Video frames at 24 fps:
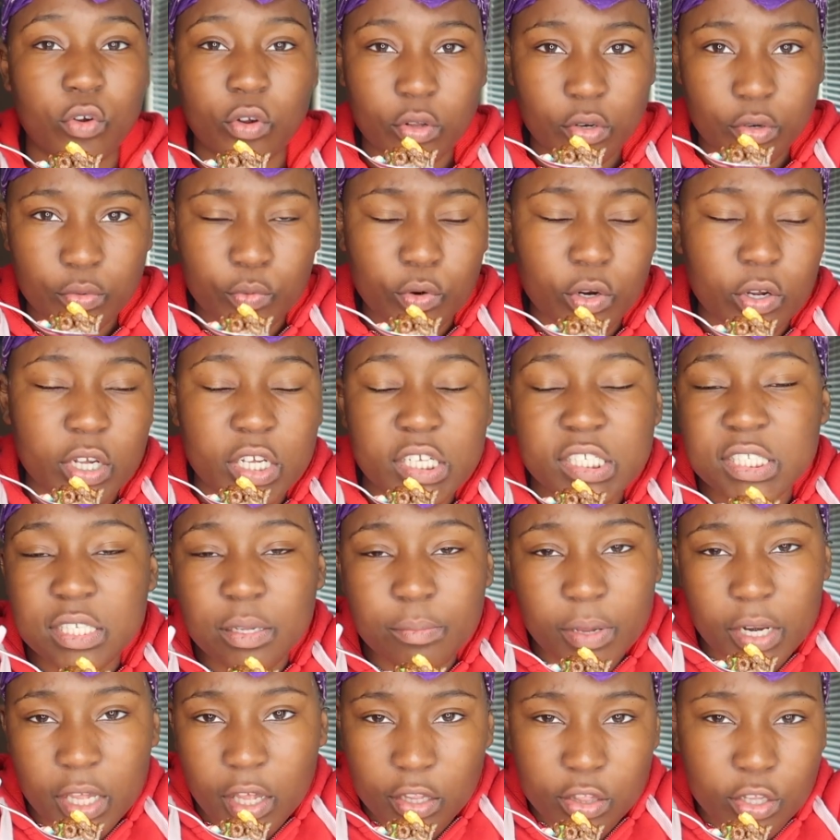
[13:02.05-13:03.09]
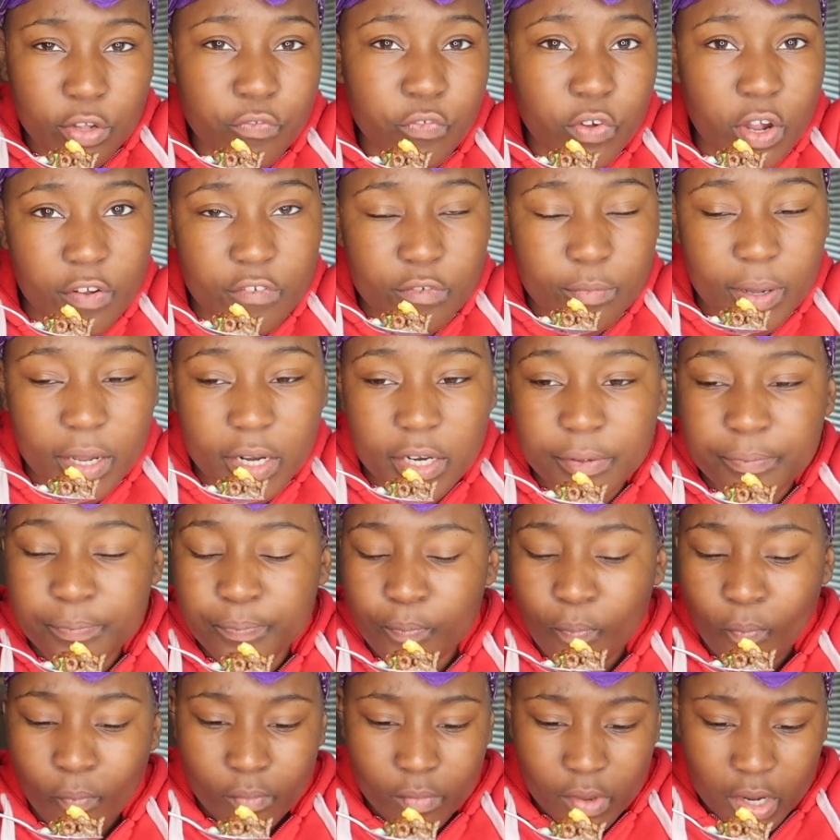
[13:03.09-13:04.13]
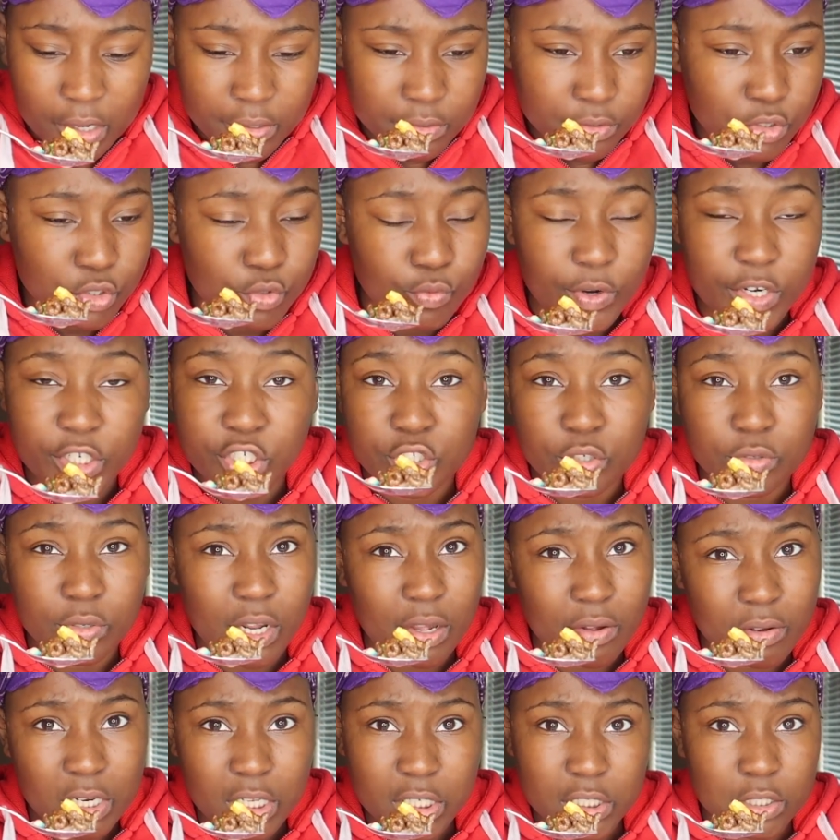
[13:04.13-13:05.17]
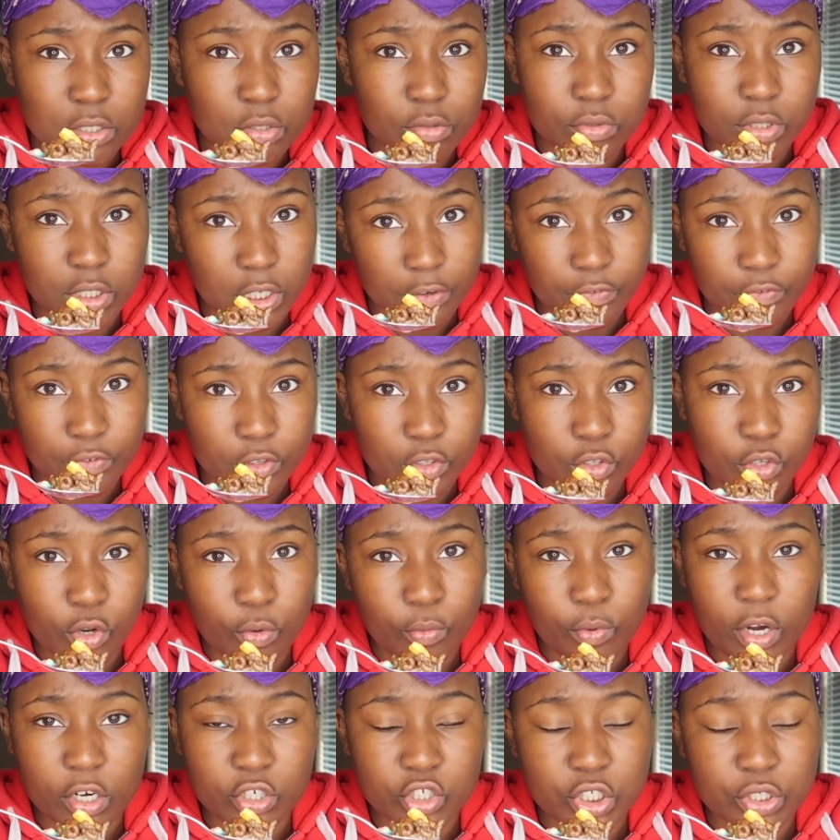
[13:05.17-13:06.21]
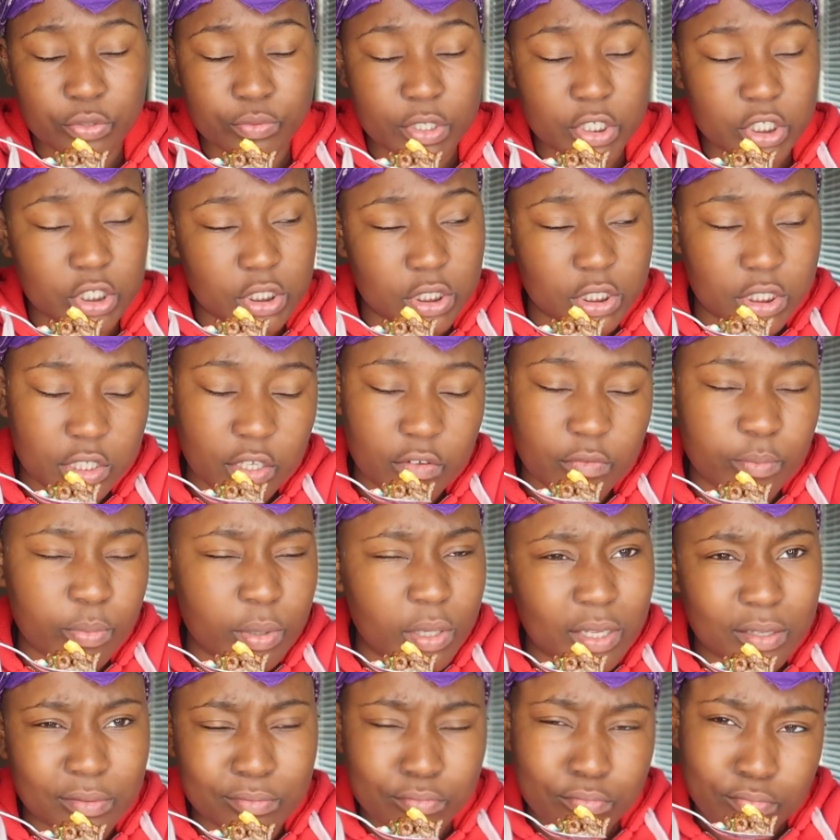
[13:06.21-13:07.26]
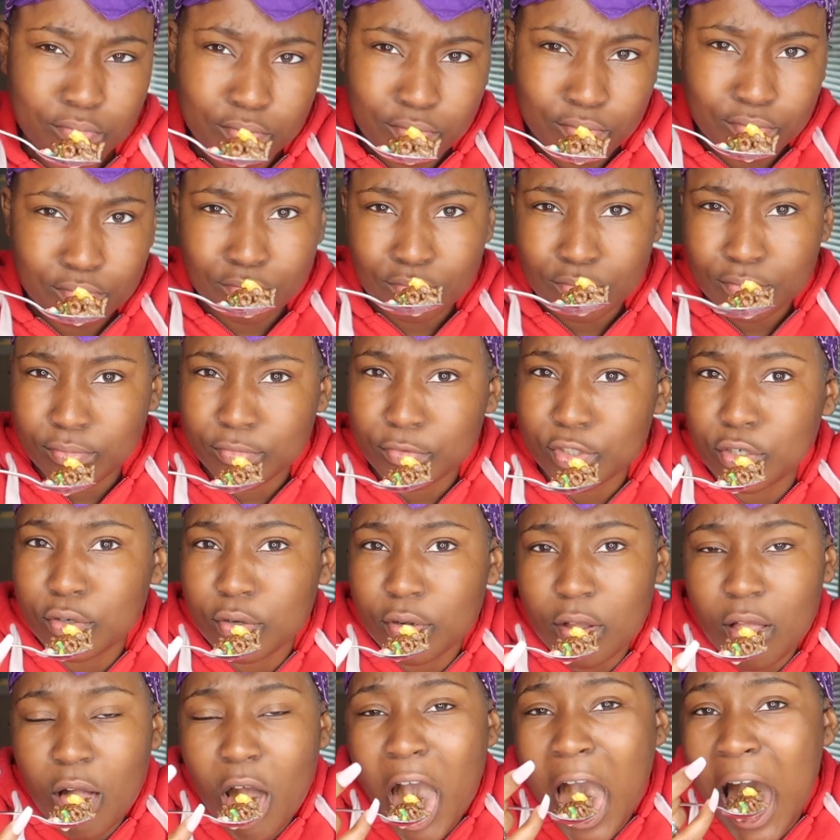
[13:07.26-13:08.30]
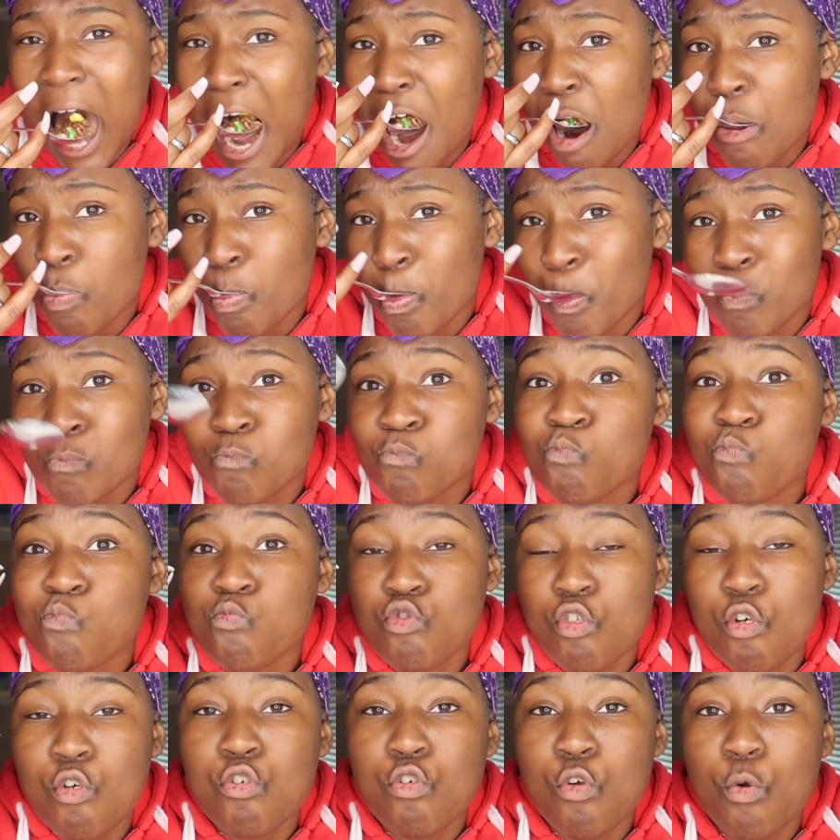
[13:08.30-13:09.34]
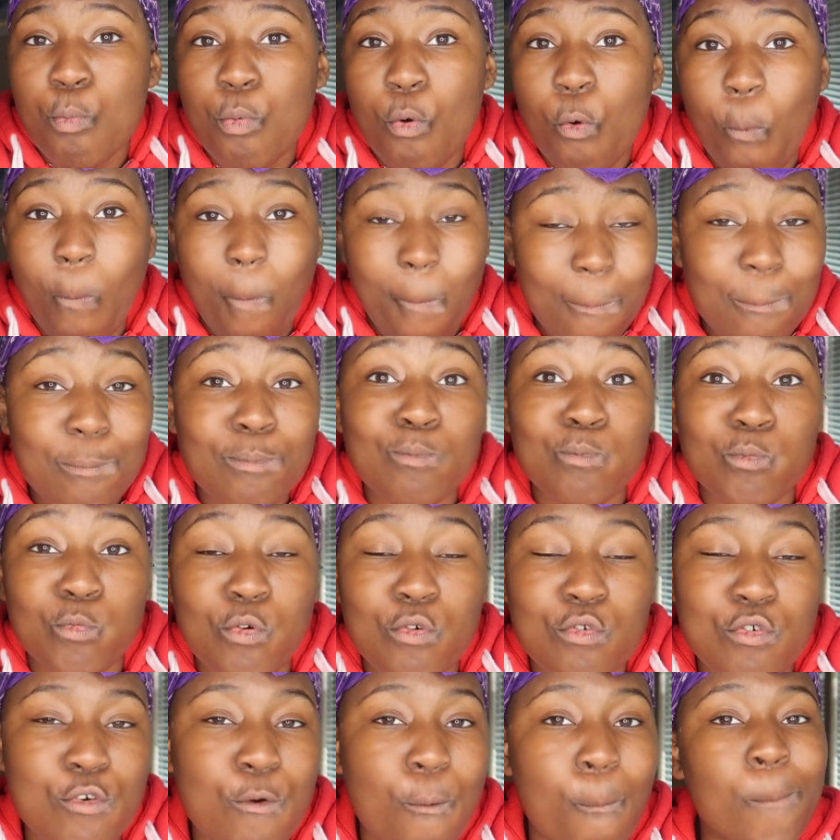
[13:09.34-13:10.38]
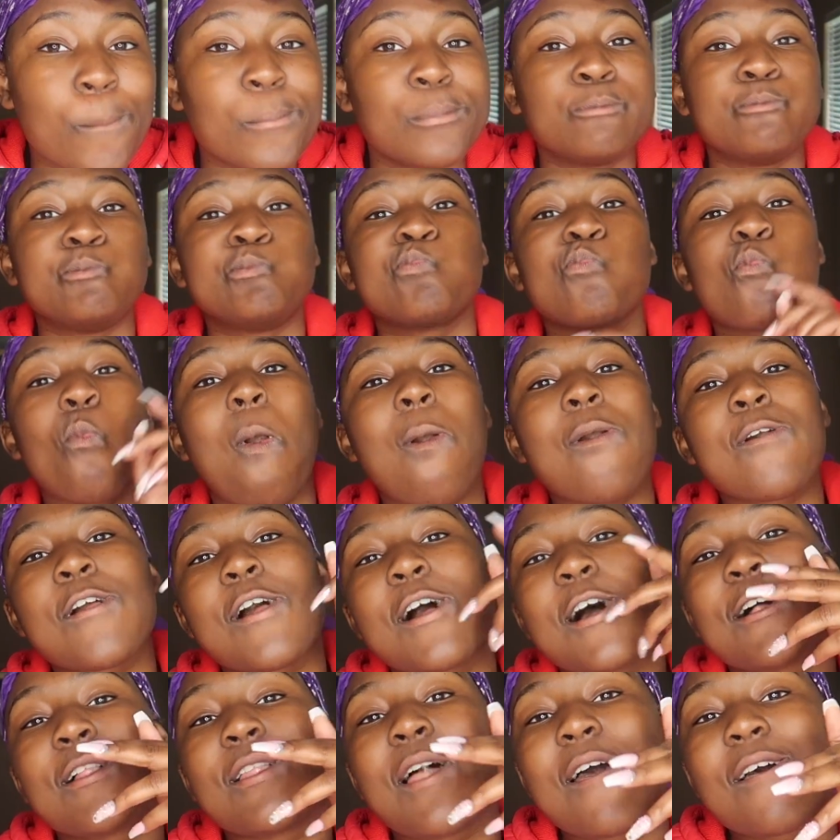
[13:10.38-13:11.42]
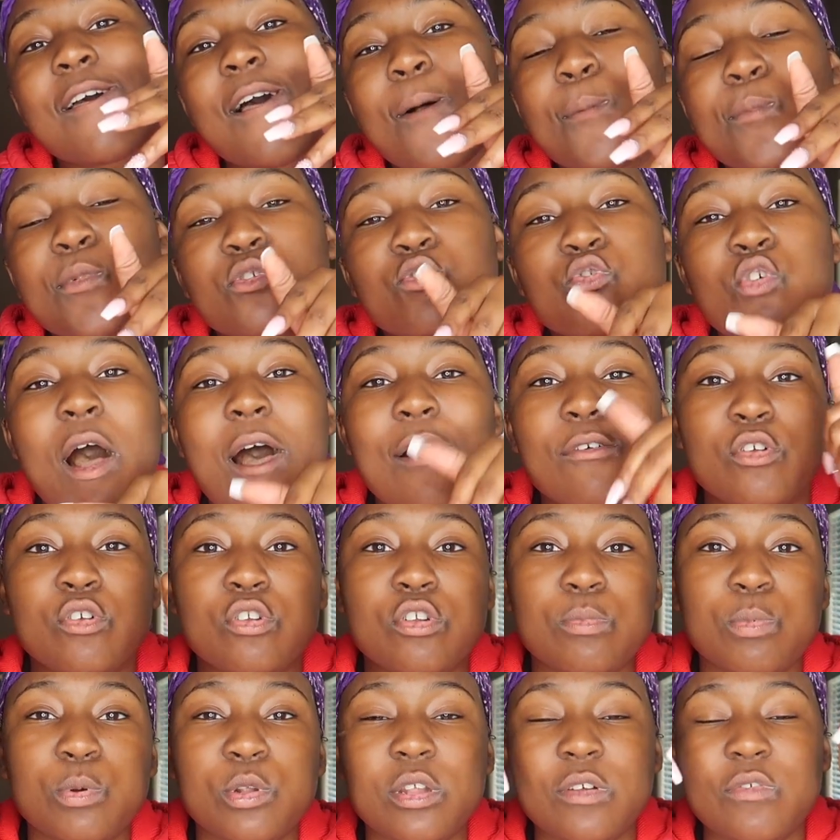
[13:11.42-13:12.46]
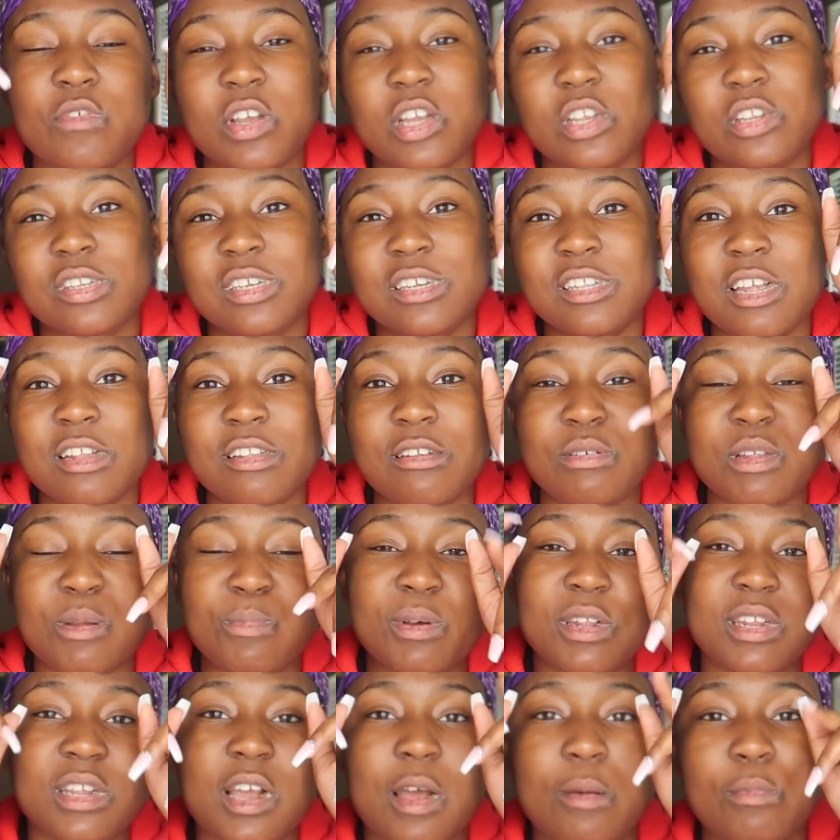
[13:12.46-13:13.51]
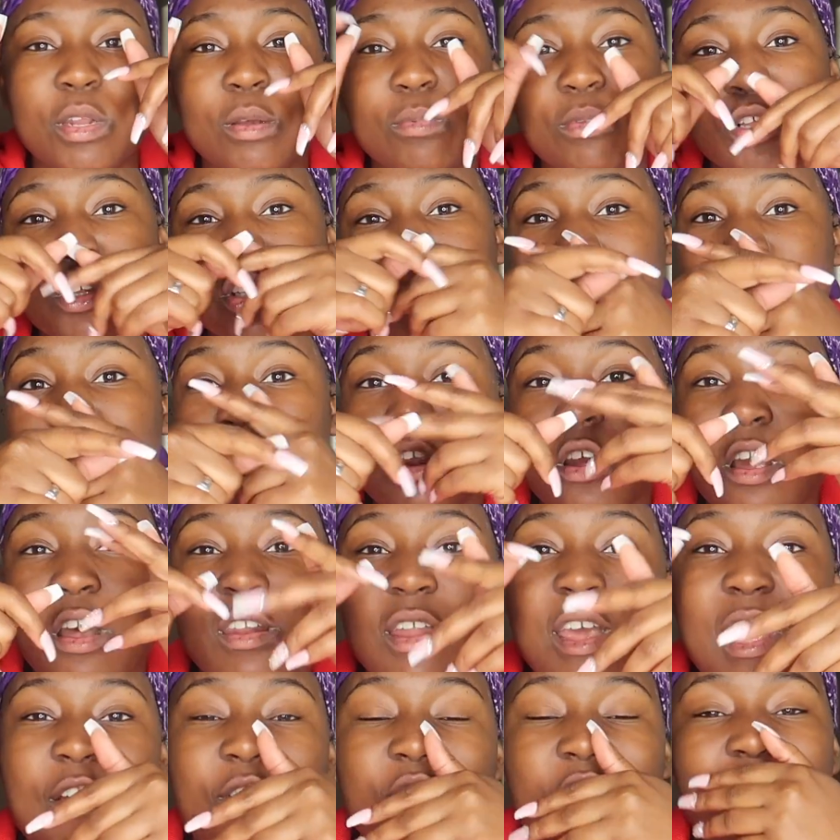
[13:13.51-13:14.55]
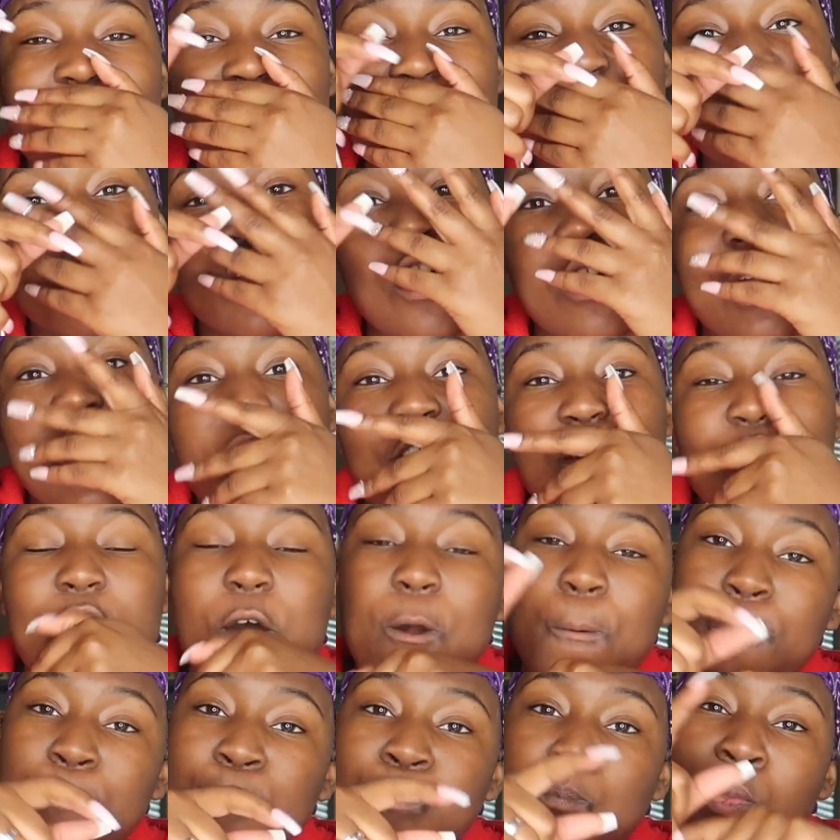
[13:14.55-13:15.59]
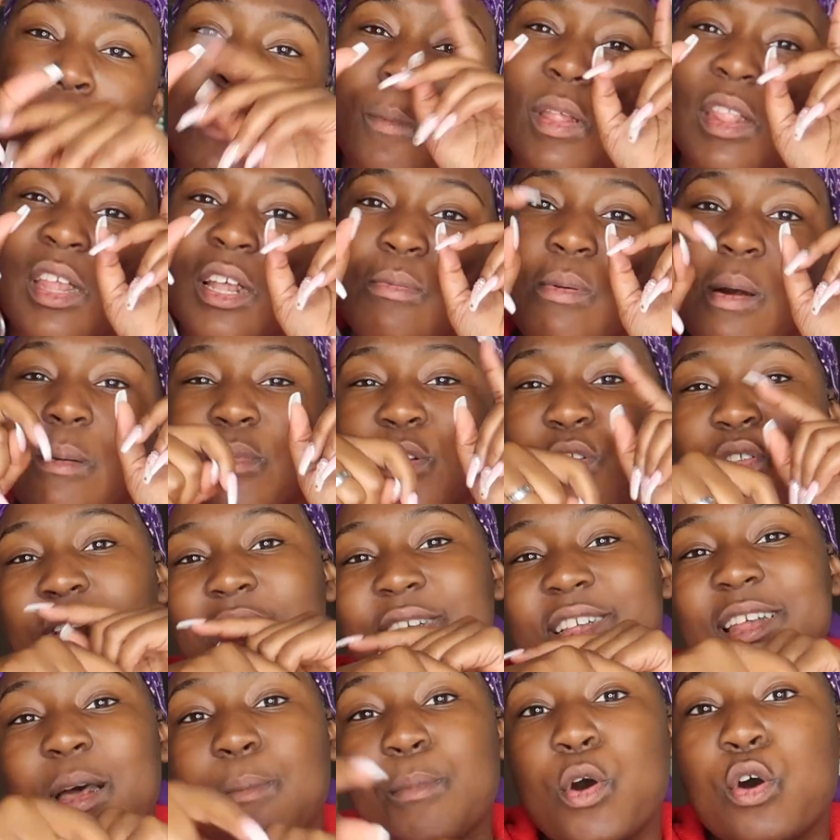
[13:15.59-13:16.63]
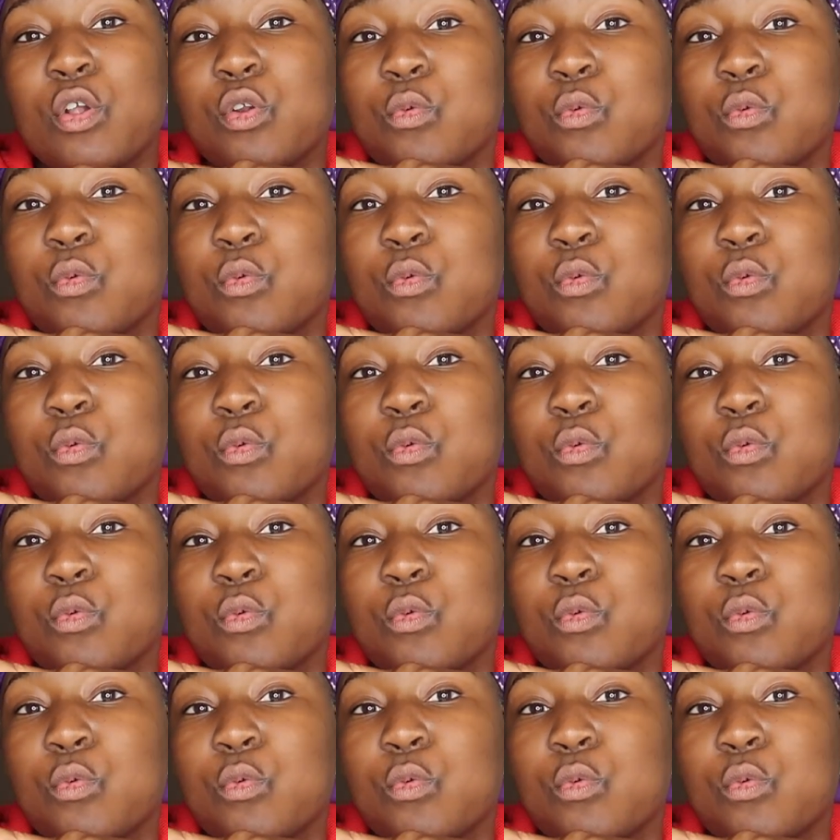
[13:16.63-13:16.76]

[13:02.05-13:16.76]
girl in the world. It's somebody out there for everybody. The ratio nowadays is a little different, you know, with our generation and stuff, but girl, boo, boo, boo, boo, boo. Make sure y'all like, comment, subscribe, turn on the post notifications, hit that thumbs up button, comment down below. See me all day, every day, if you know, now you know. Big thanks for all my little things, stopping